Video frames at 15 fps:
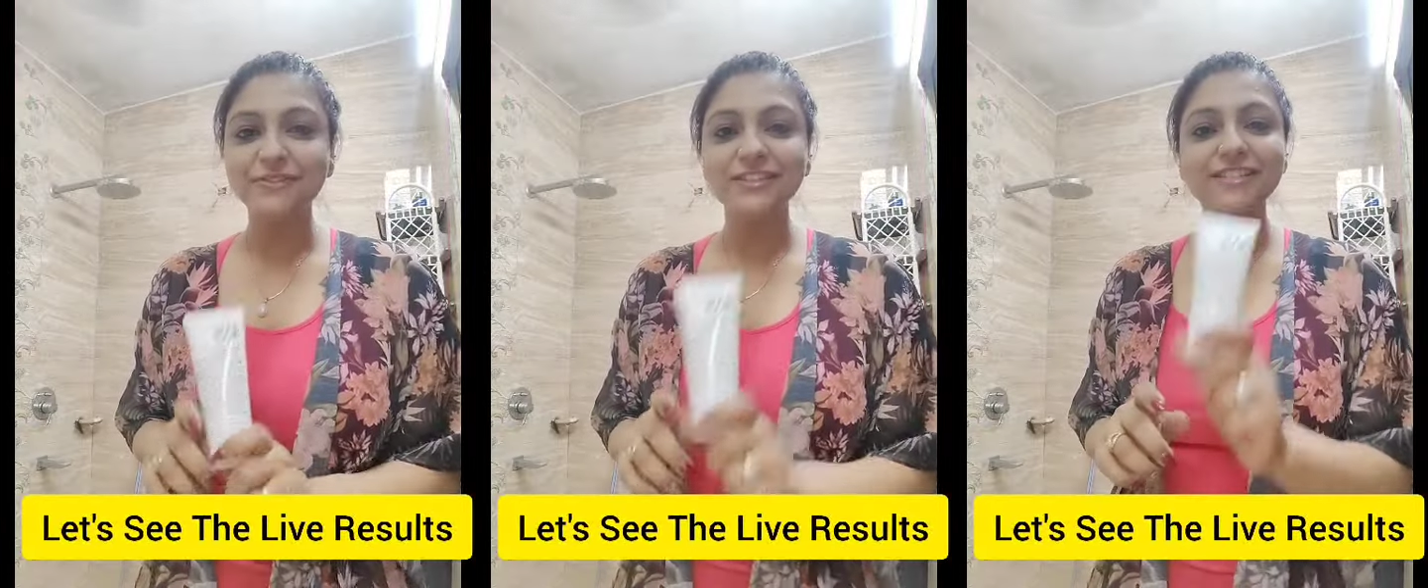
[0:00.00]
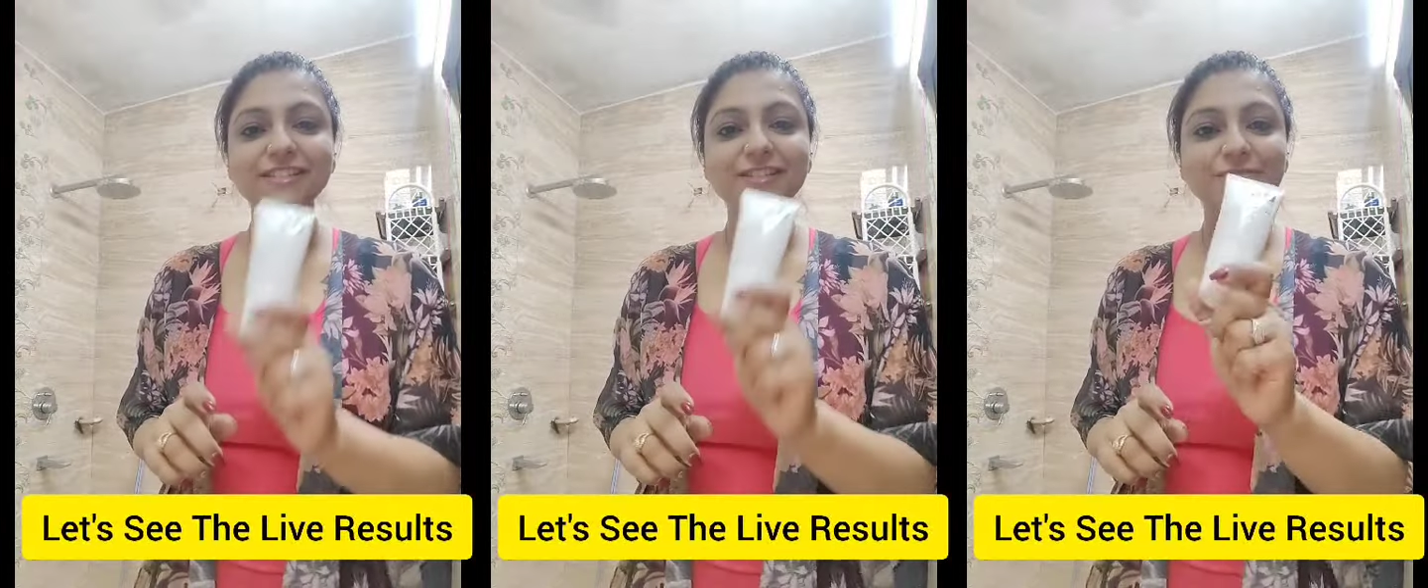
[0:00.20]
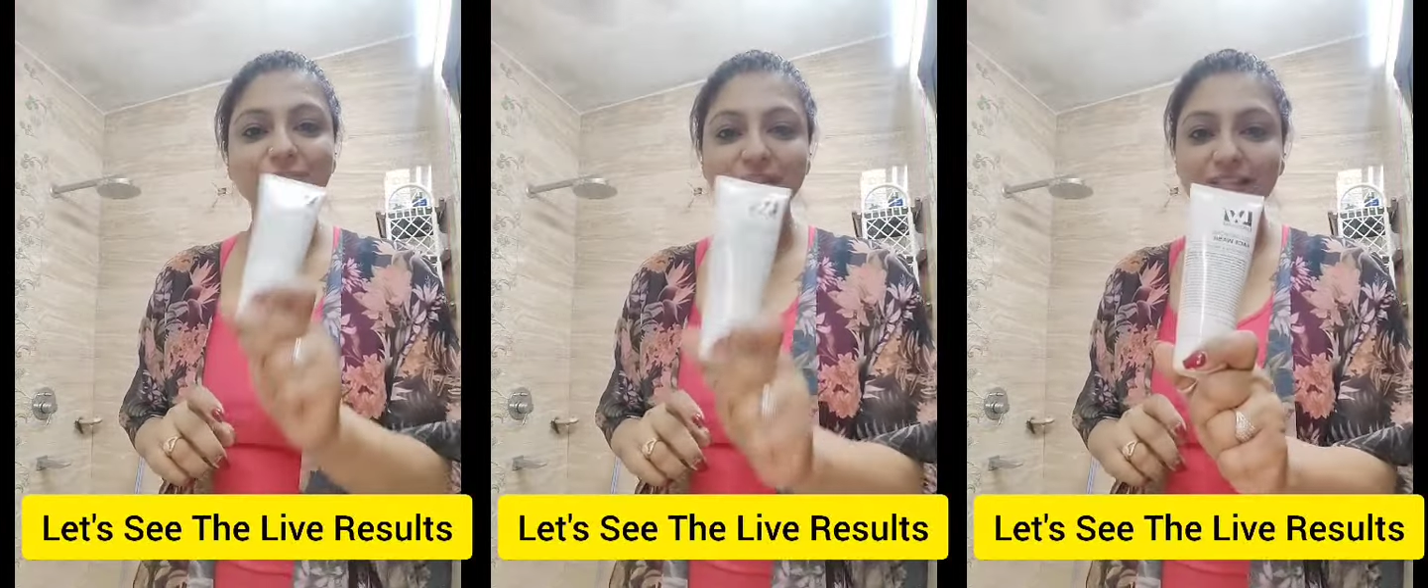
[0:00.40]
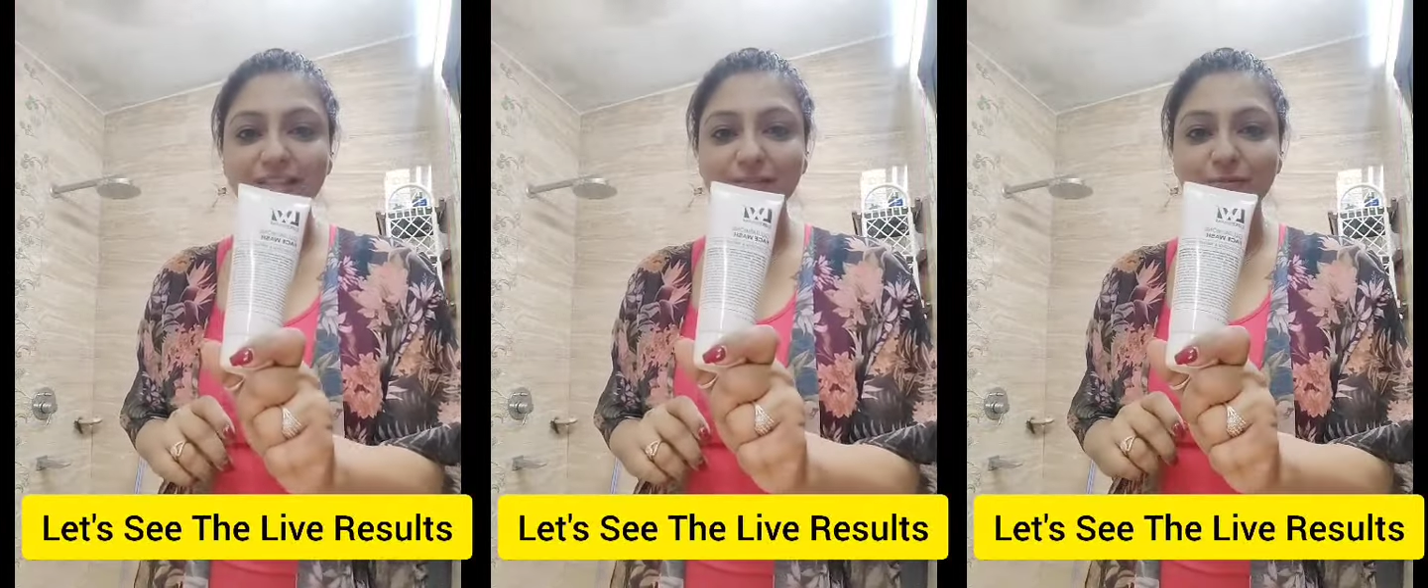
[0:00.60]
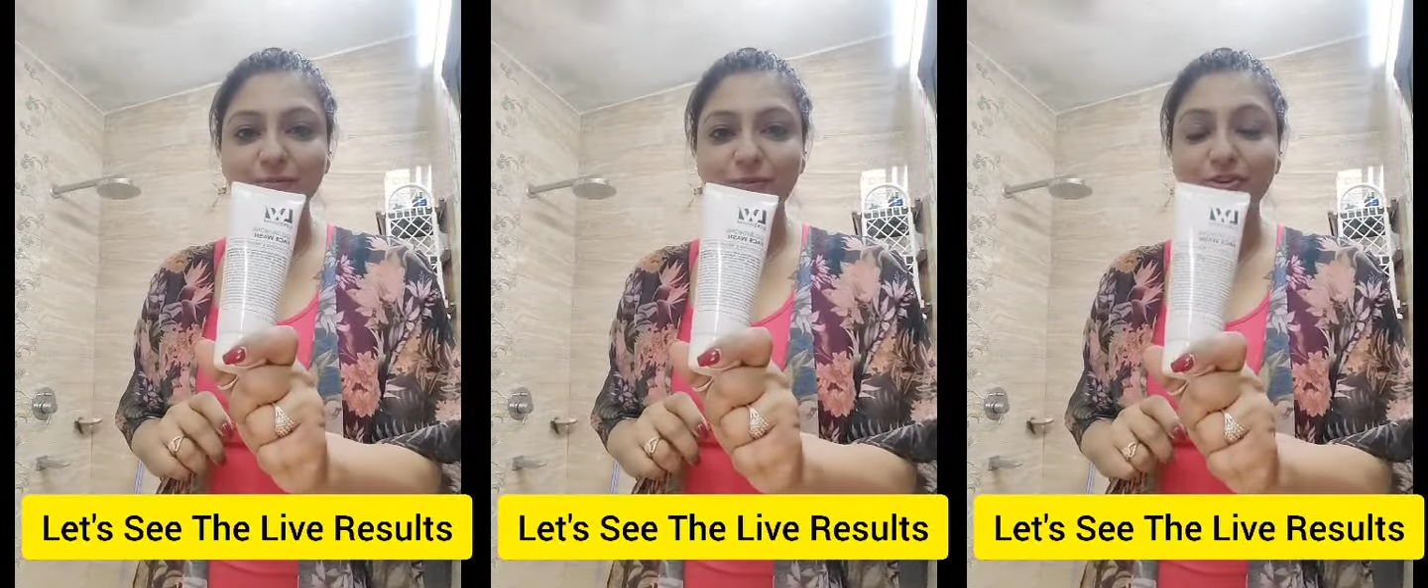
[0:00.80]
with this
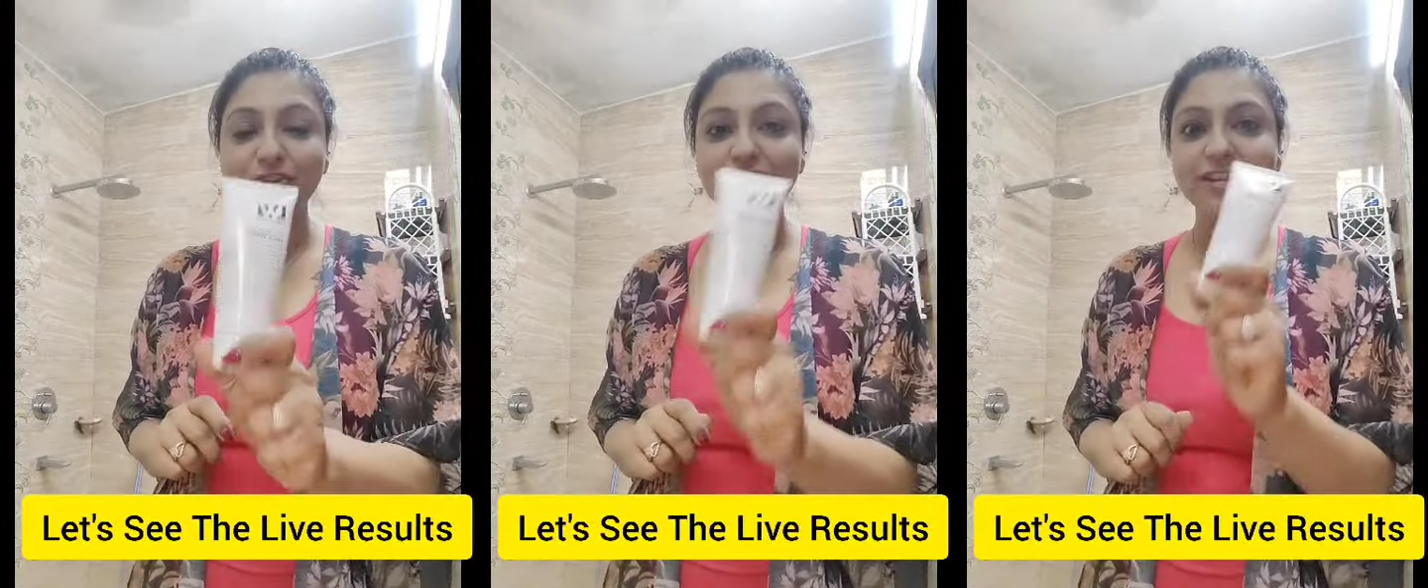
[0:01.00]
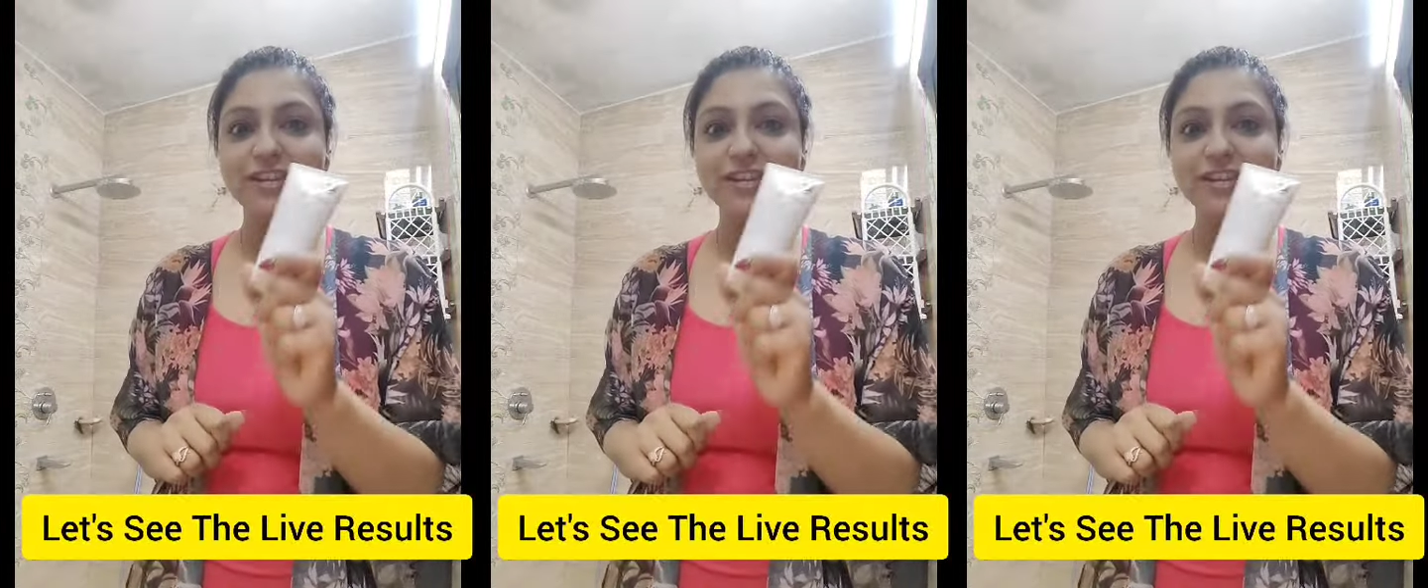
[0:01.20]
face wash.